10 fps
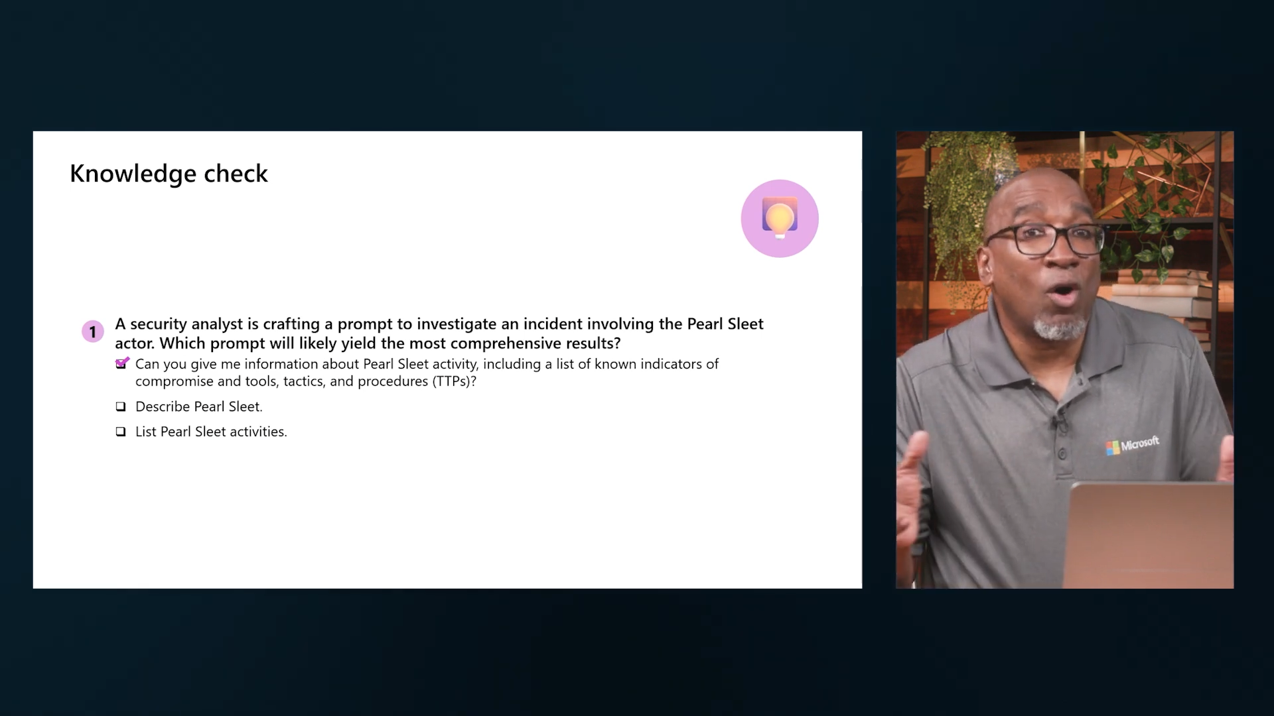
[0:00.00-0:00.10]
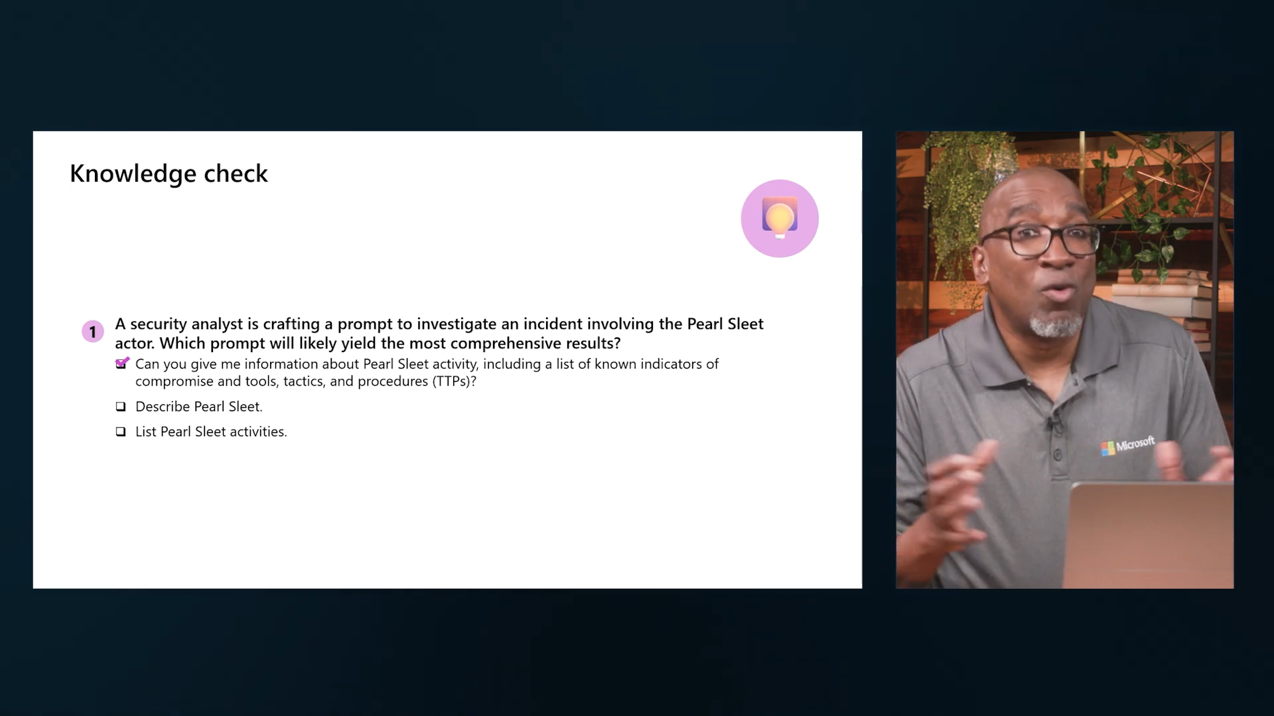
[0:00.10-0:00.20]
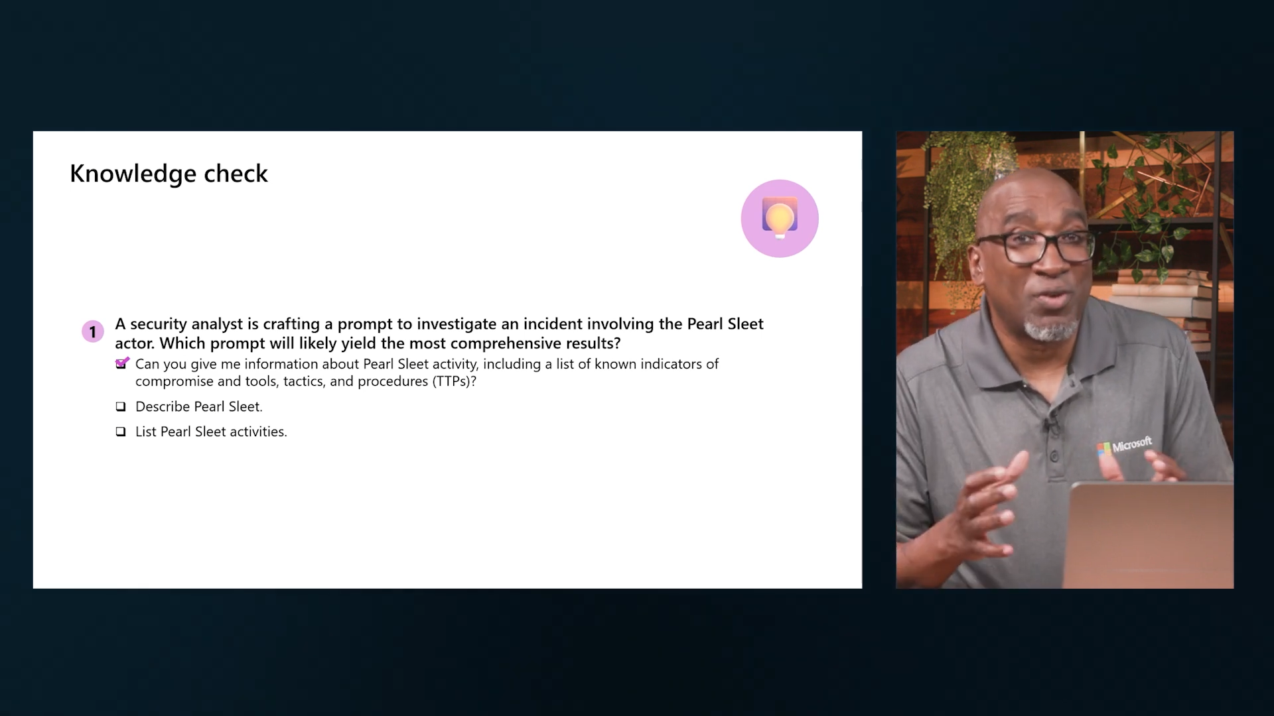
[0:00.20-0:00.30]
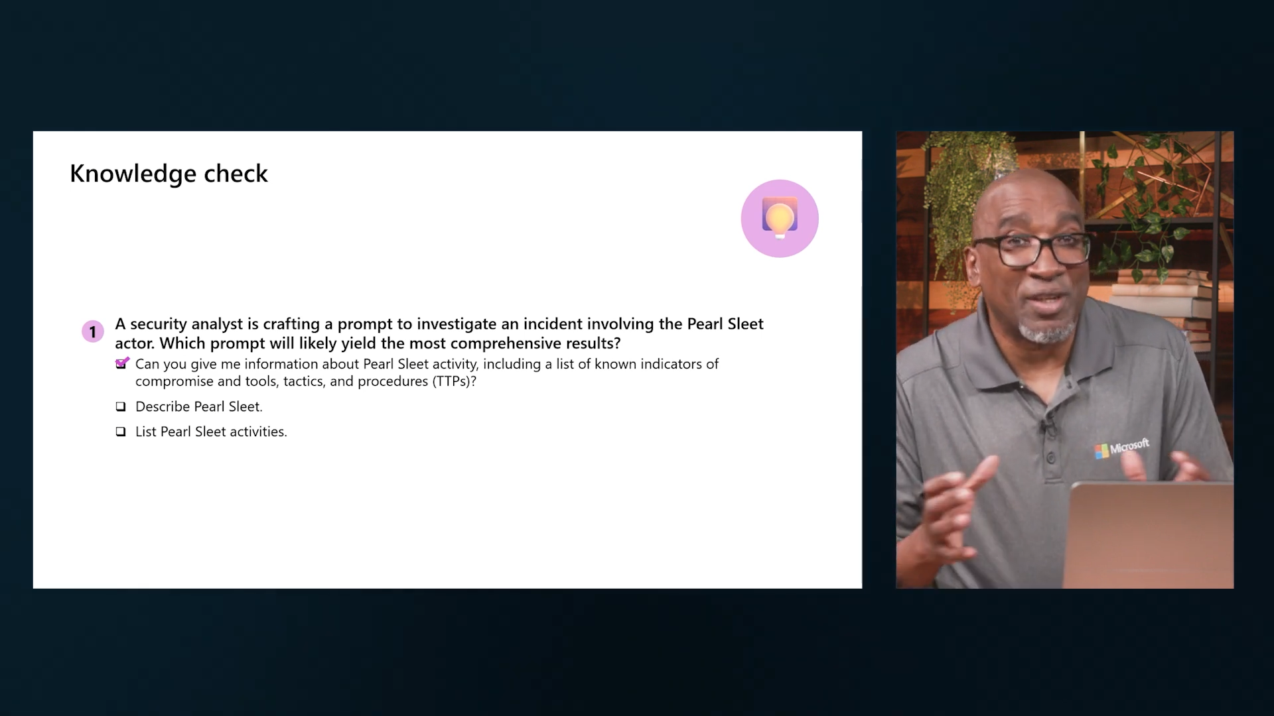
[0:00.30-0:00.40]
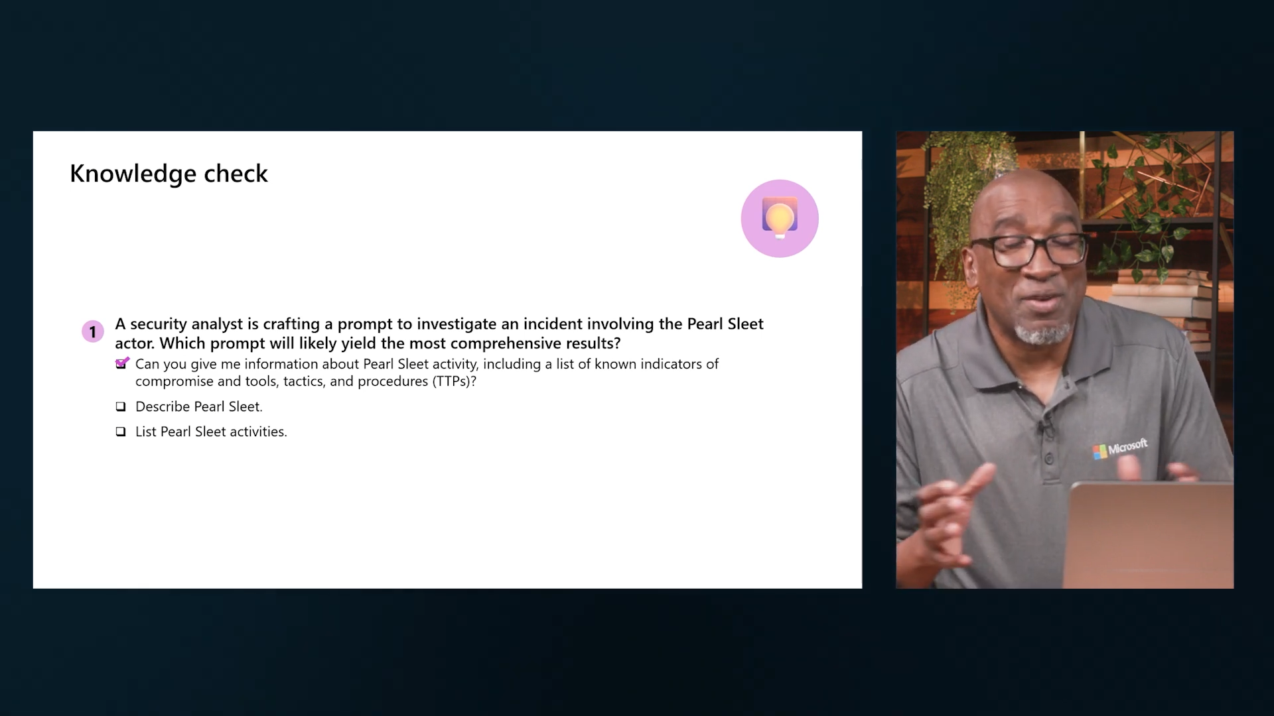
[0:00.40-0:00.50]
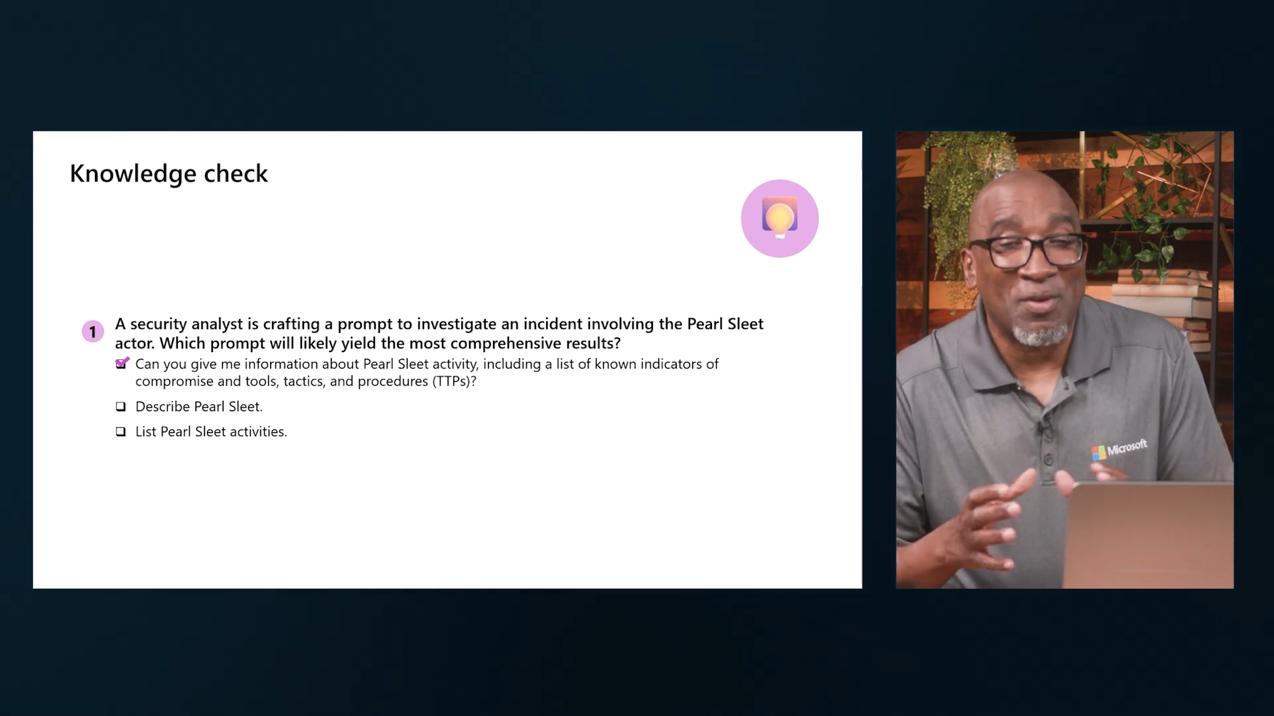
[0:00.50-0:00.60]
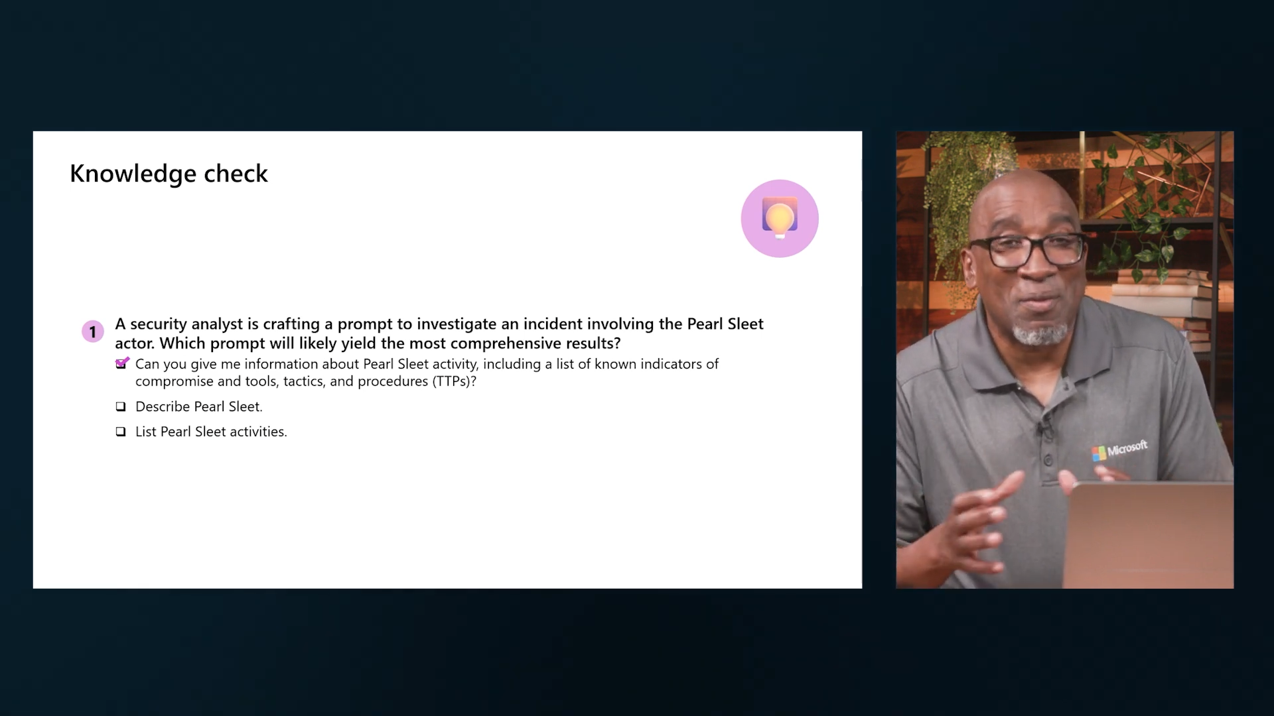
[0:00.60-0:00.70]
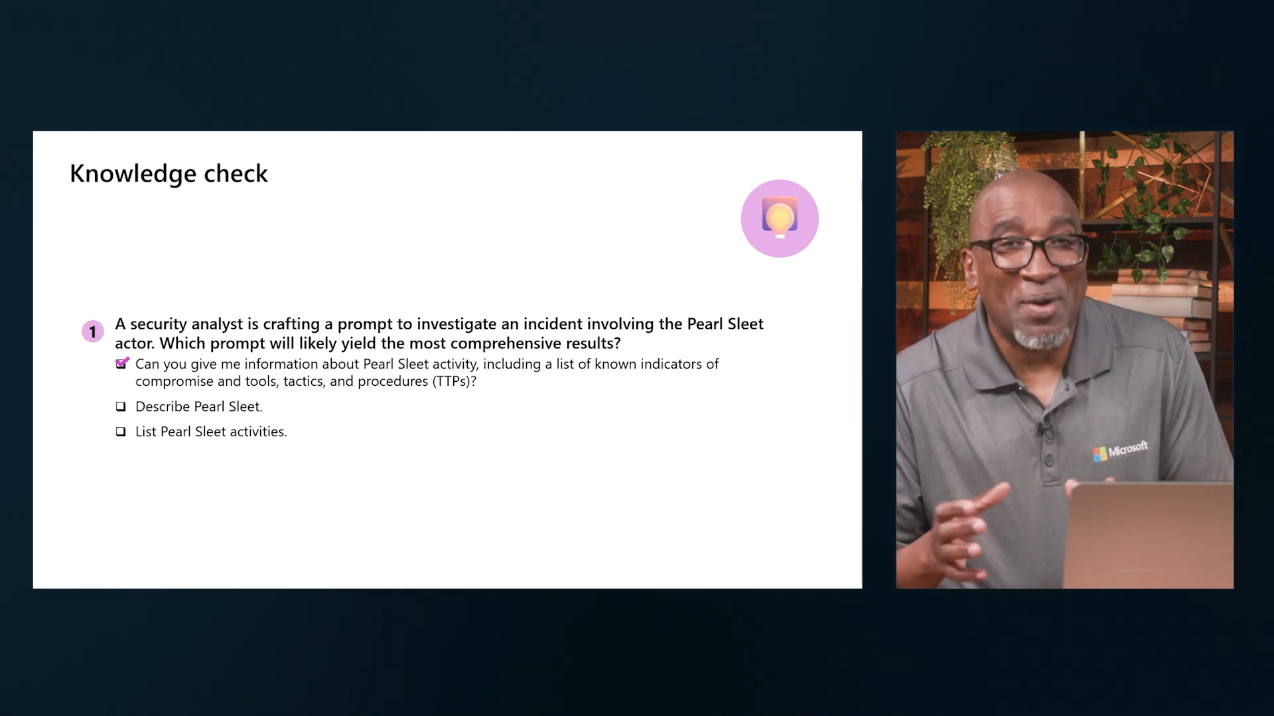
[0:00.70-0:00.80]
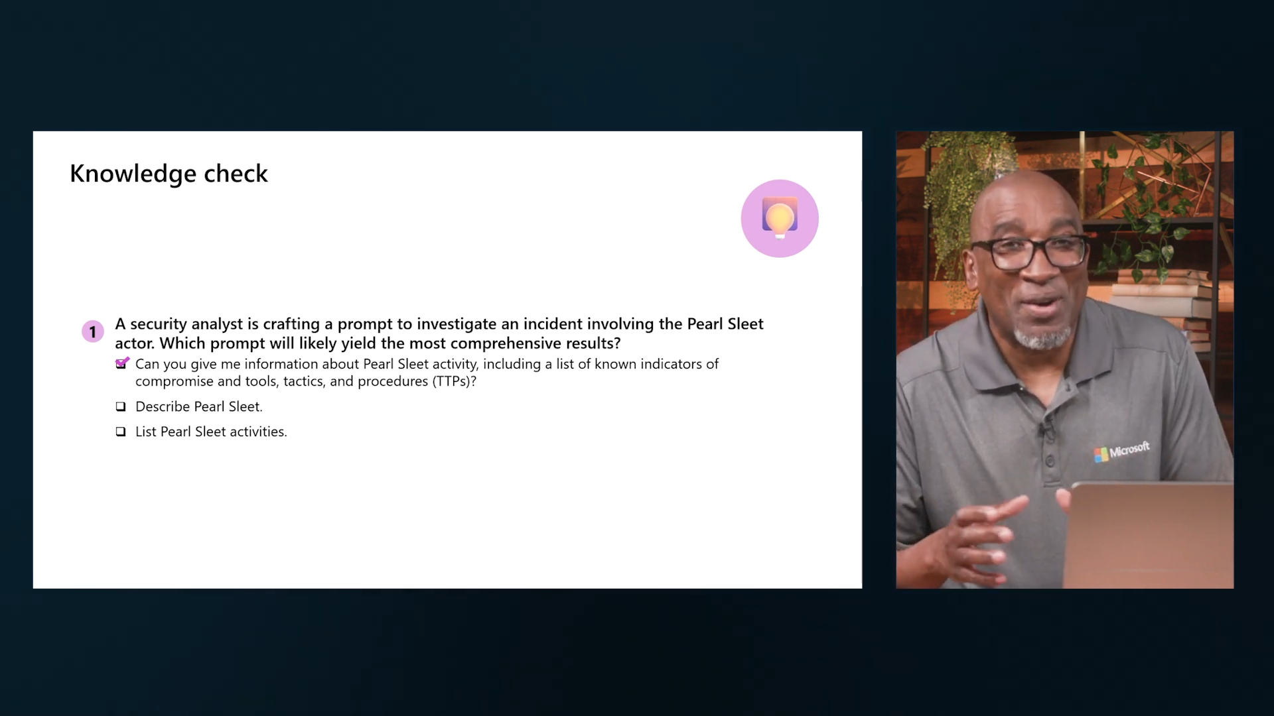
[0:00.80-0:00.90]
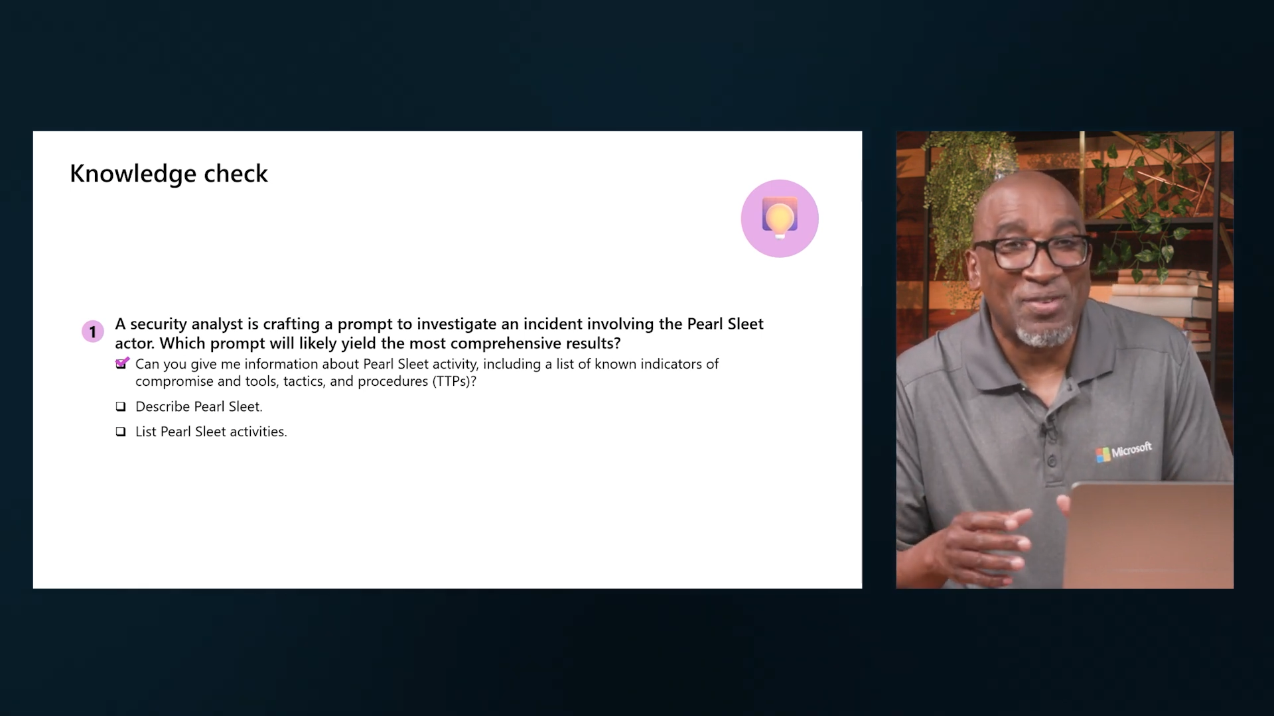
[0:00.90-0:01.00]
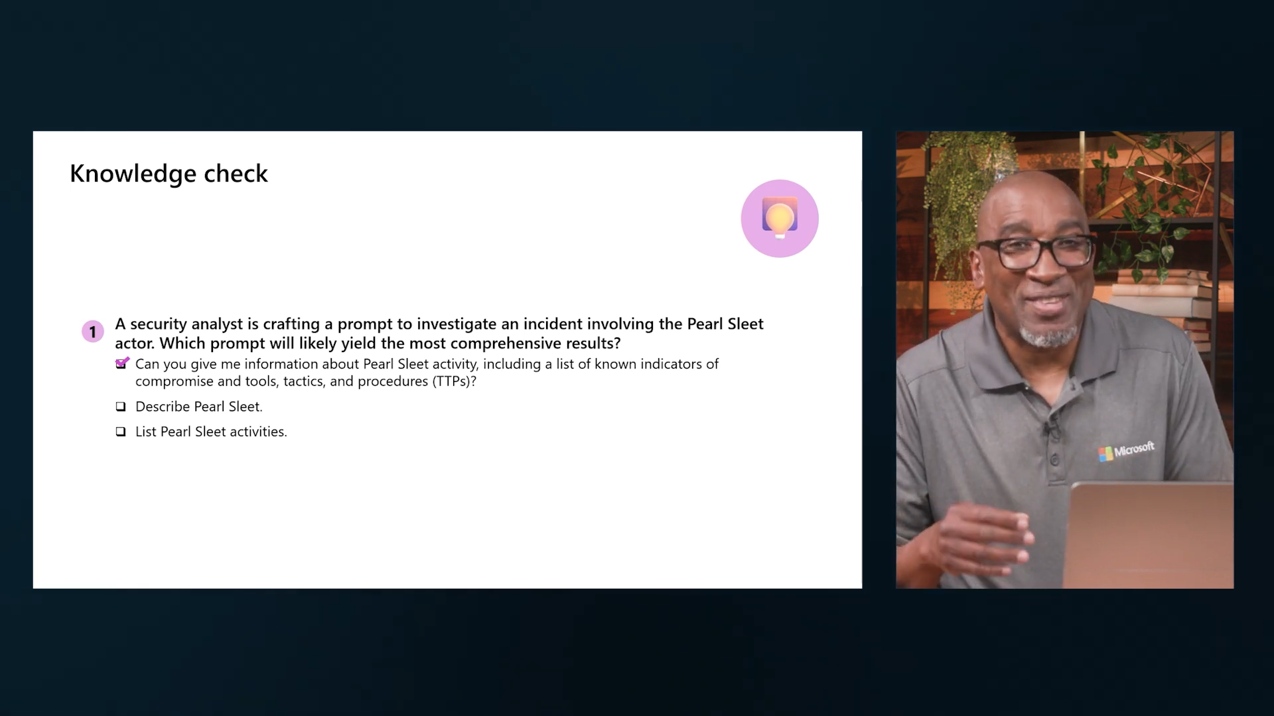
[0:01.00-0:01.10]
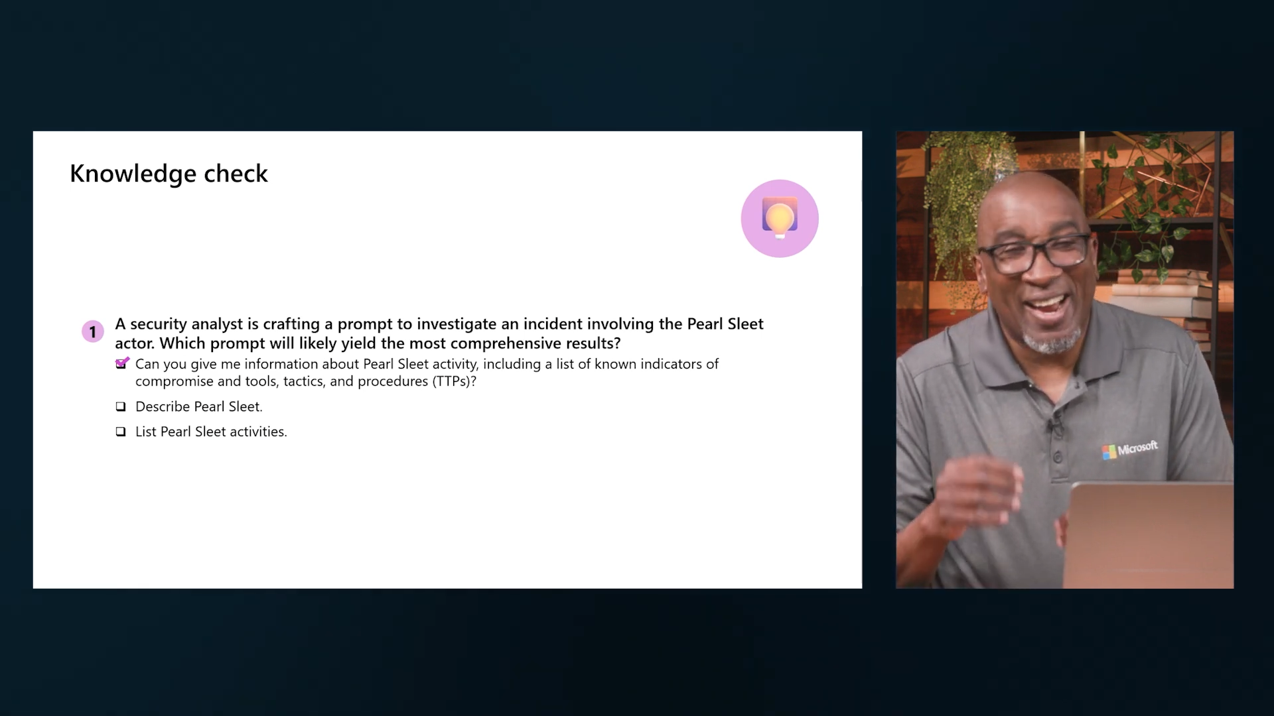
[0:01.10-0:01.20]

overly verbose.